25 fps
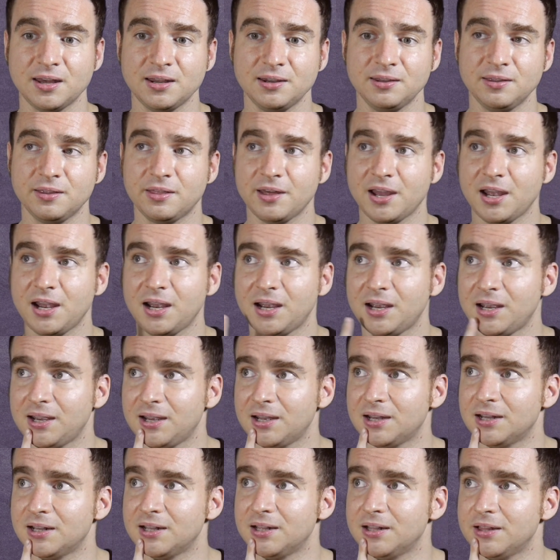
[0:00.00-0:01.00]
then
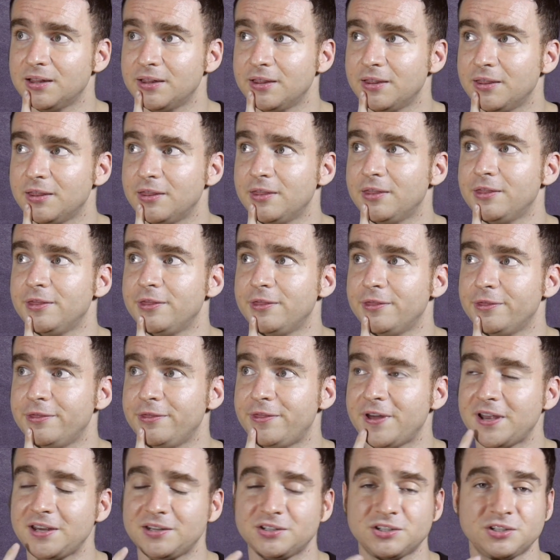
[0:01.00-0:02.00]
they
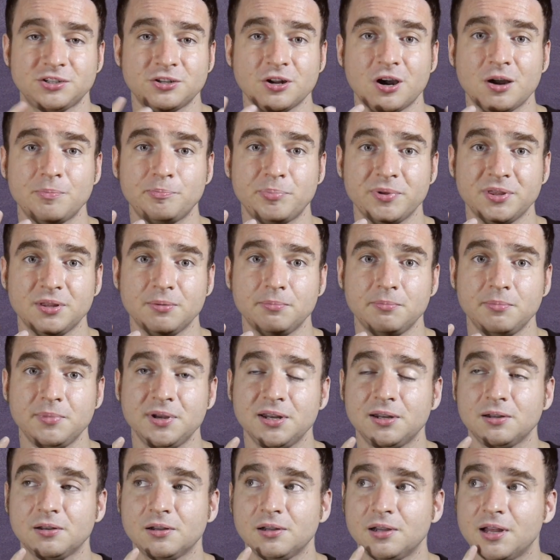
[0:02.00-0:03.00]
stop in the
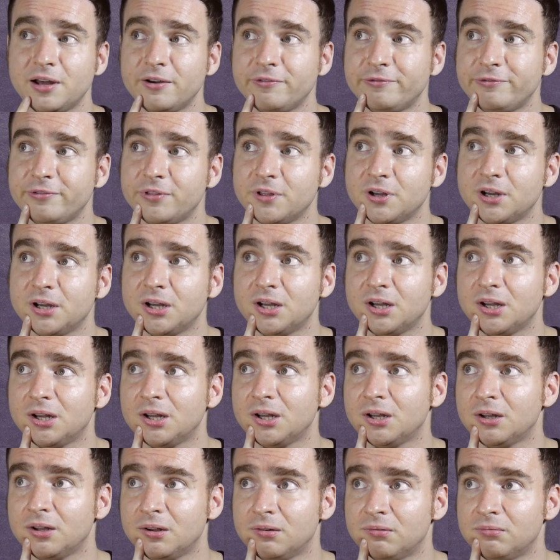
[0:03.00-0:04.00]
middle of
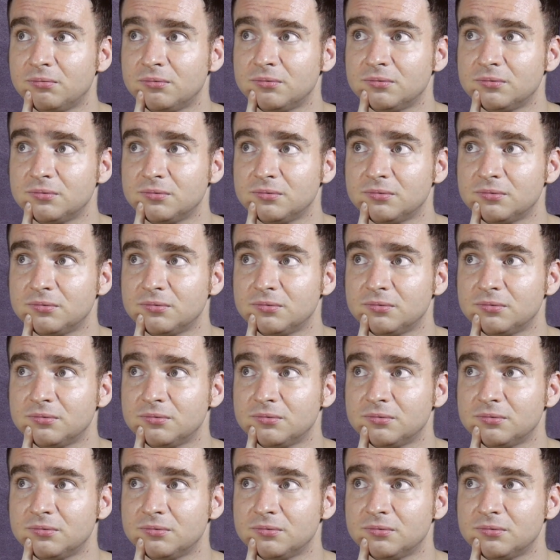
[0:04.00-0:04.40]
the,